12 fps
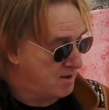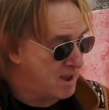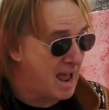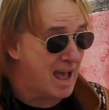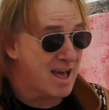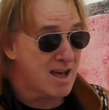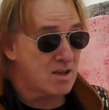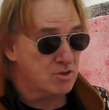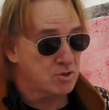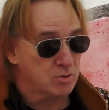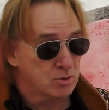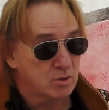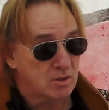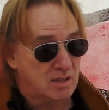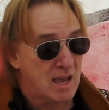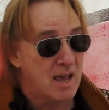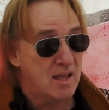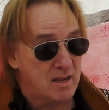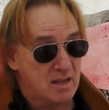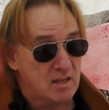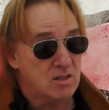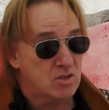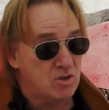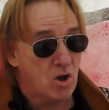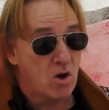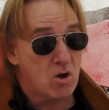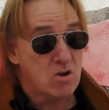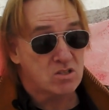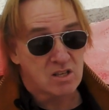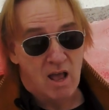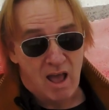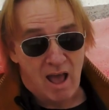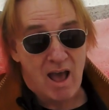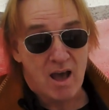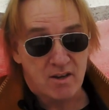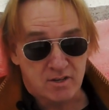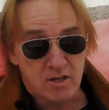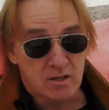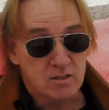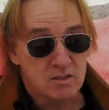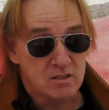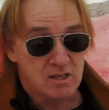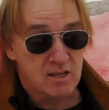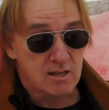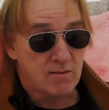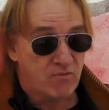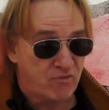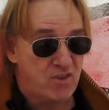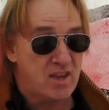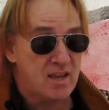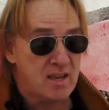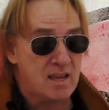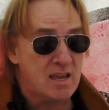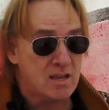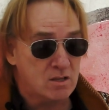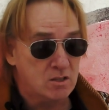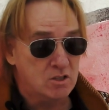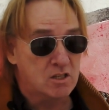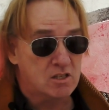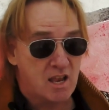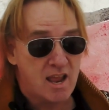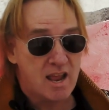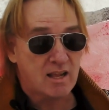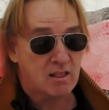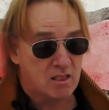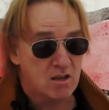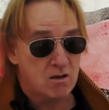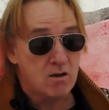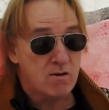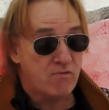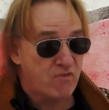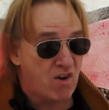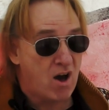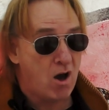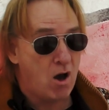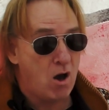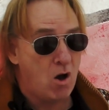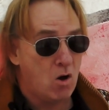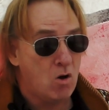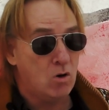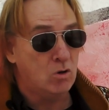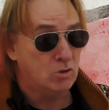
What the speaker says: Now you're getting yours. How does it feel to take the fall?